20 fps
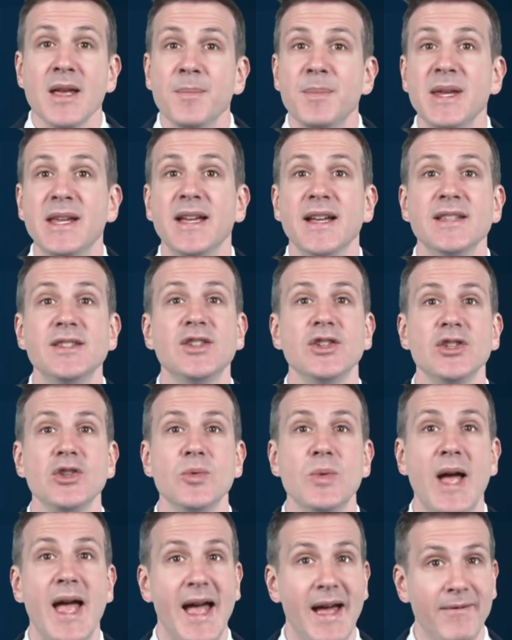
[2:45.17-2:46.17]
because
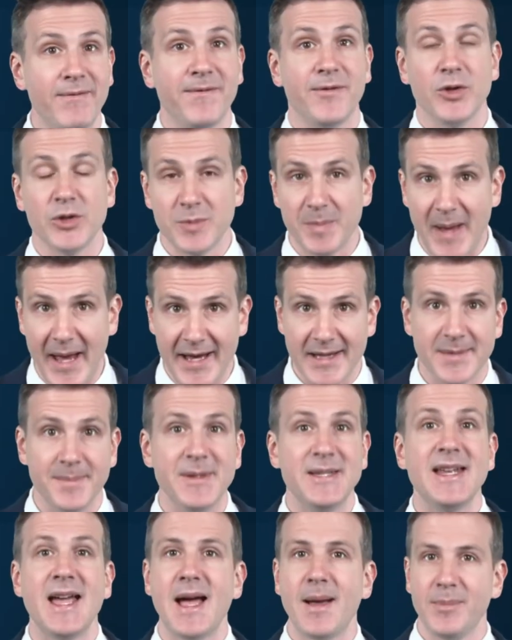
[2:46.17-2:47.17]
you have first pass
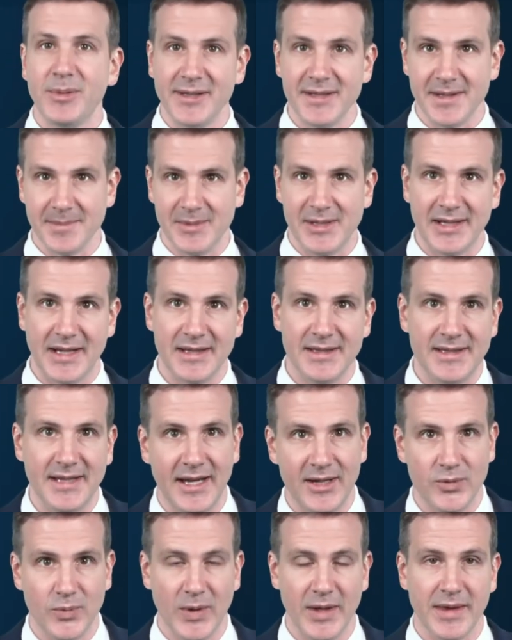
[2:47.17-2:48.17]
metabolism to
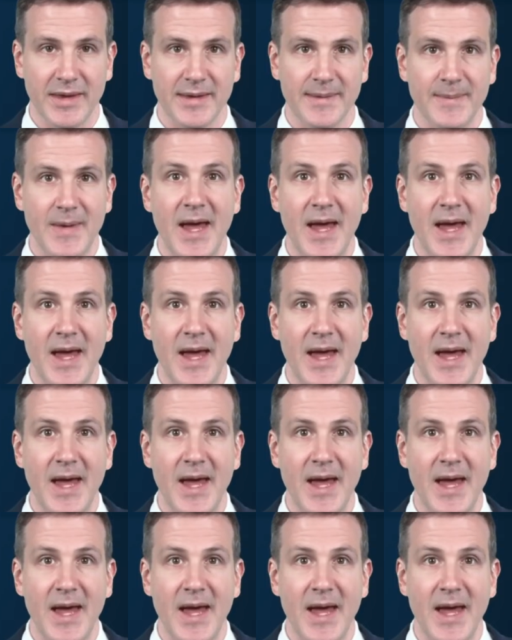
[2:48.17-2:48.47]
contend with.